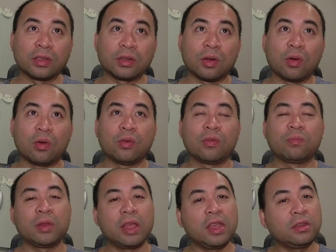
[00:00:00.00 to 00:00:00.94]
so
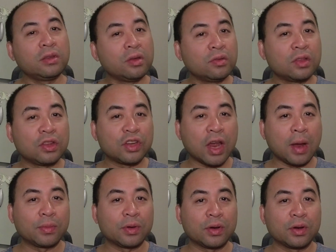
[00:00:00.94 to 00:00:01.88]
please use the
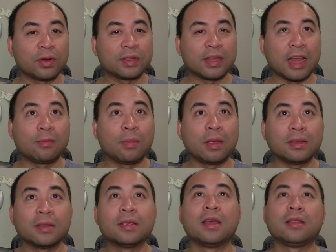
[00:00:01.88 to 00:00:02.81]
chapter
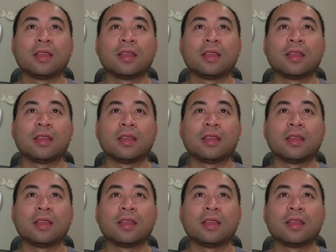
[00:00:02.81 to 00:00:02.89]
segments